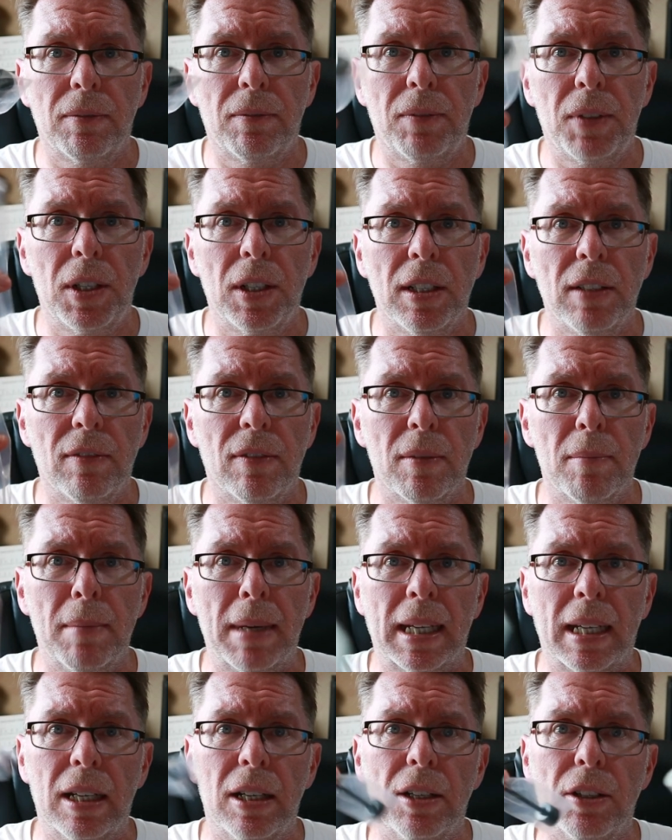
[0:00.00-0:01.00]
5
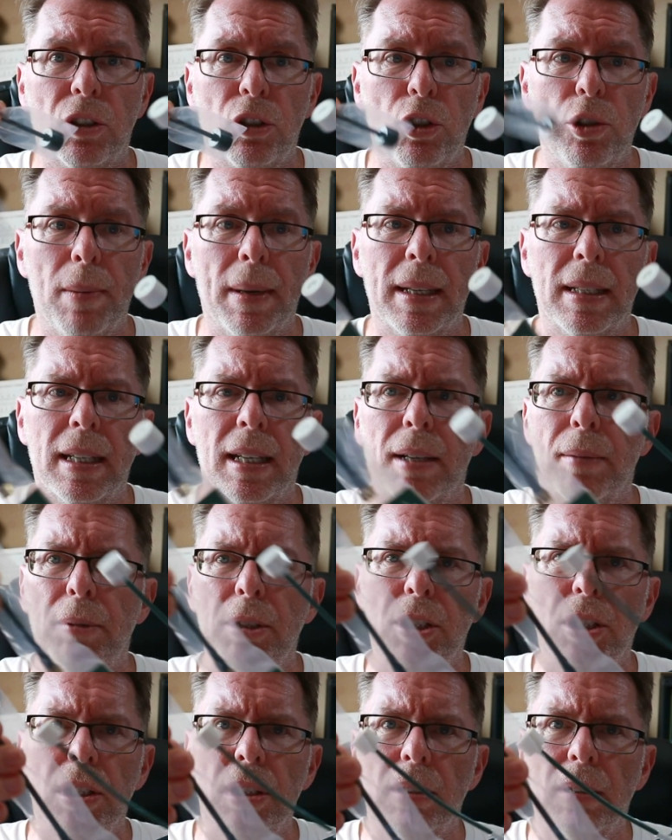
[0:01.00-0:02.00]
megahertz tube antenna,
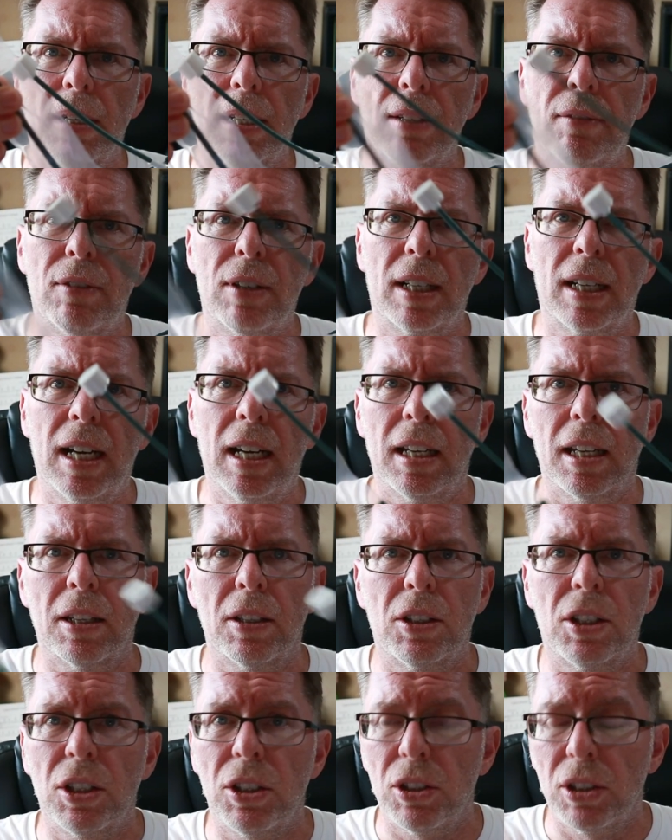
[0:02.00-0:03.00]
which is a different color,
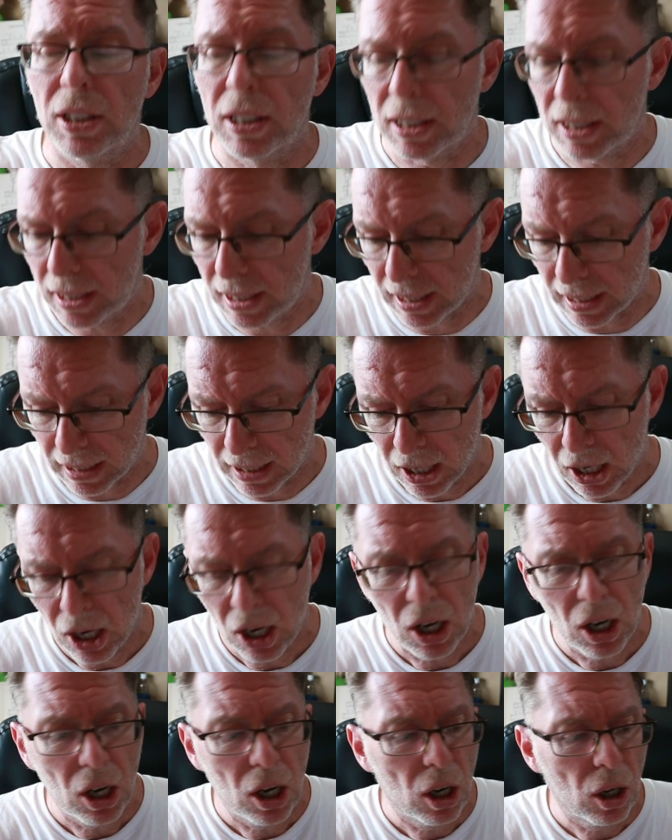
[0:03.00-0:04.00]
so you could see.
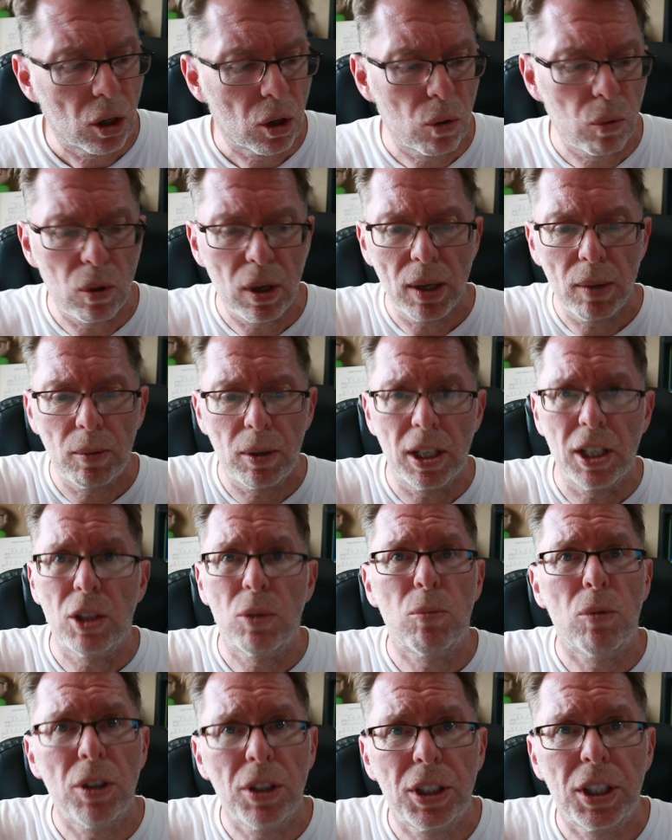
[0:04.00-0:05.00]
Quite why
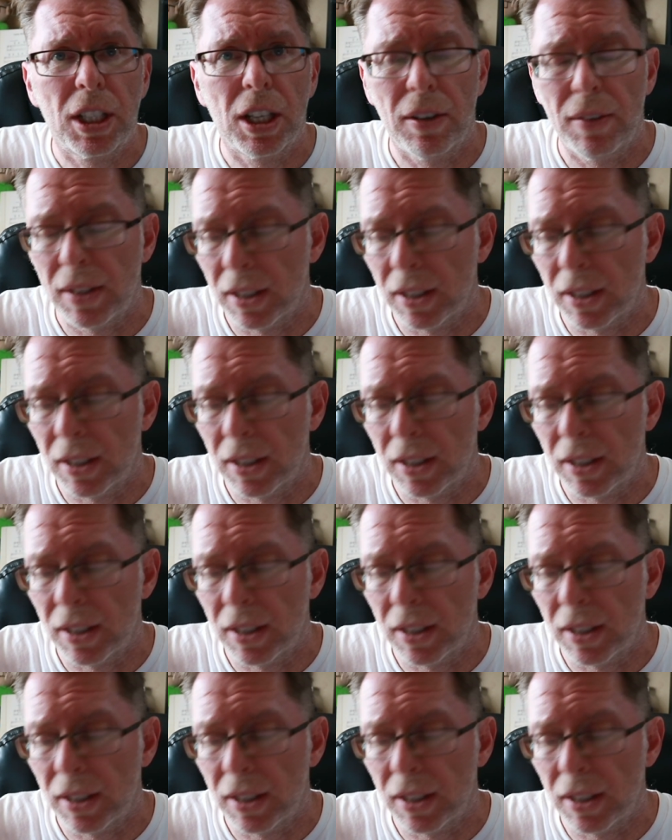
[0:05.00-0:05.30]
you'd want to go